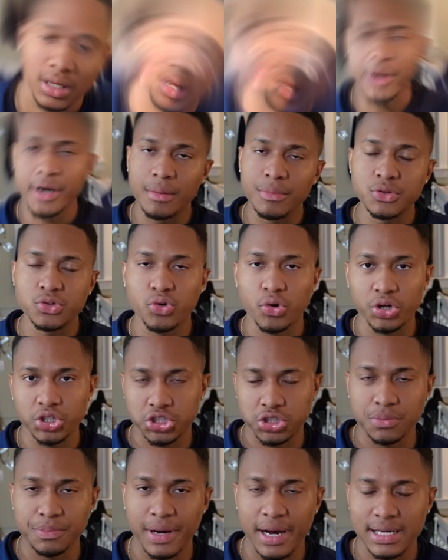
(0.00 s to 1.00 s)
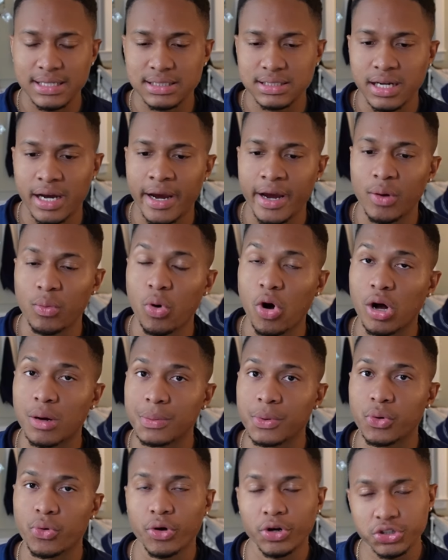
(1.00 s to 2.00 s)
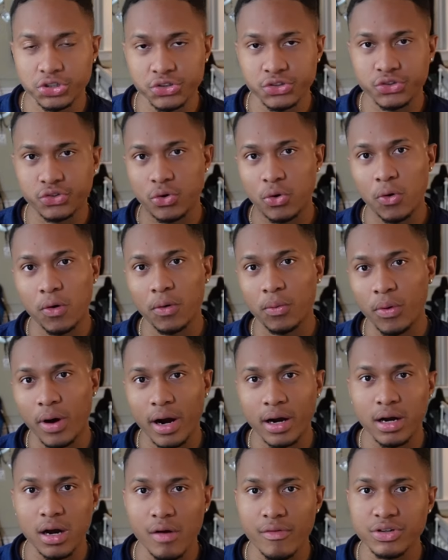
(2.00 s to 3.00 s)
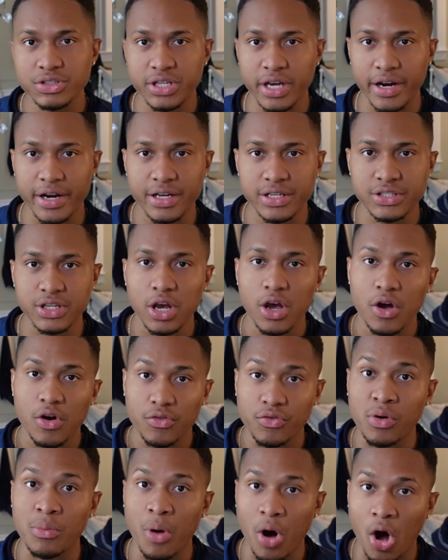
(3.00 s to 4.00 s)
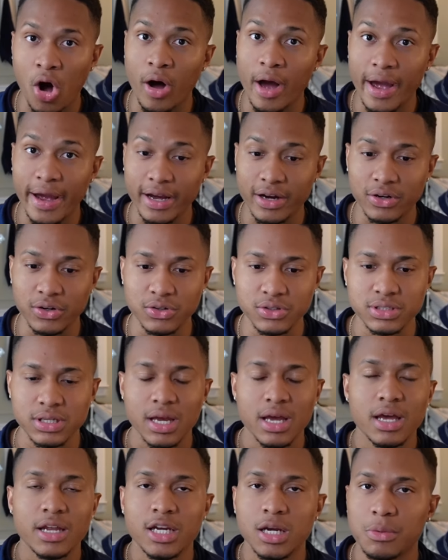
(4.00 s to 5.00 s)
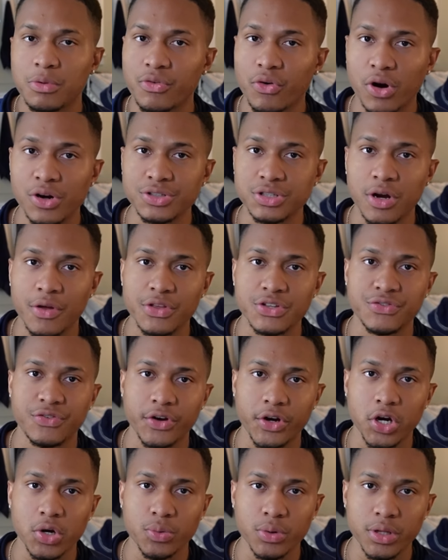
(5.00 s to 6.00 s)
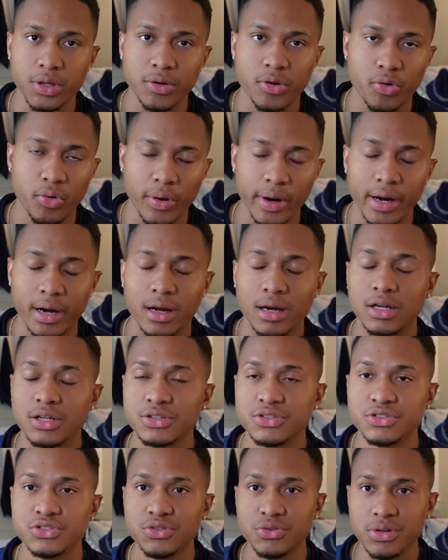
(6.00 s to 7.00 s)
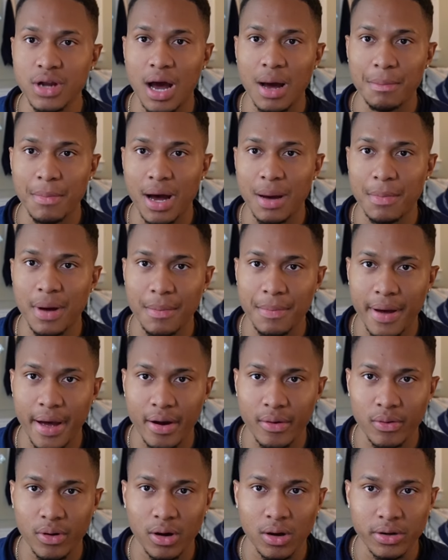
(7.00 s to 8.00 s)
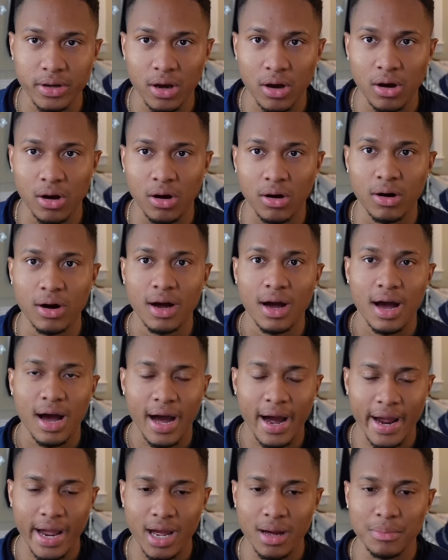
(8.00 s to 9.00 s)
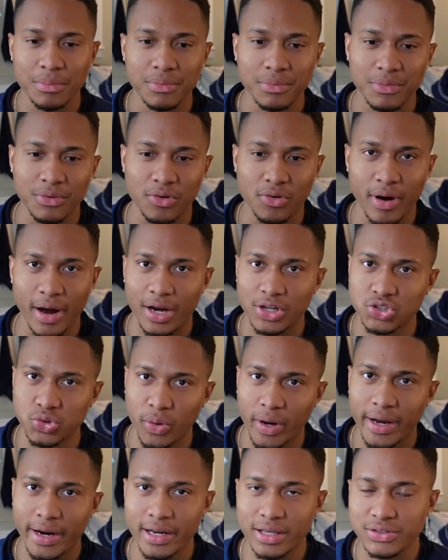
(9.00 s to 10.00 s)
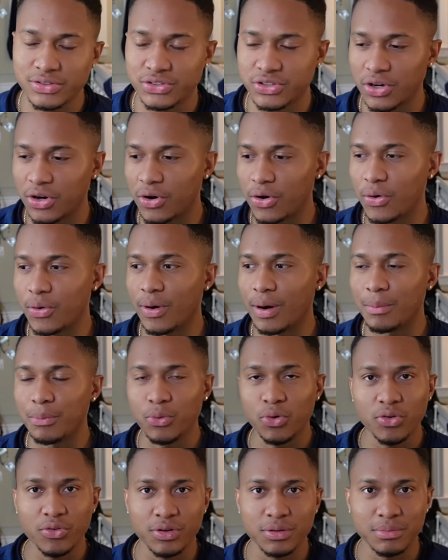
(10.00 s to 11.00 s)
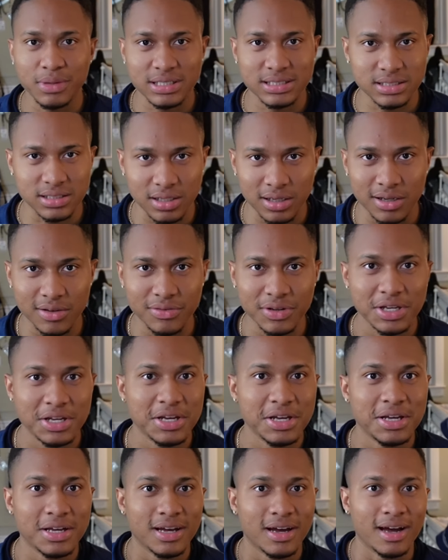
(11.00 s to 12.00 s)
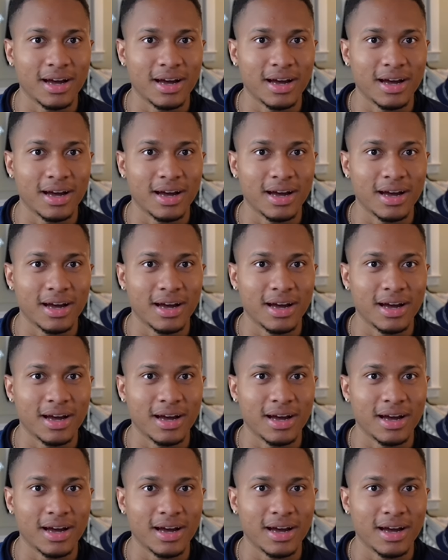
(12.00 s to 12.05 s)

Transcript: Hey, my name is Christian Bassnight, and welcome to Christian's Court, where I cover tennis from all angles. Now, before I start this video really quick, do not mind my background, y'all. I am graduating, so I'm moving my stuff.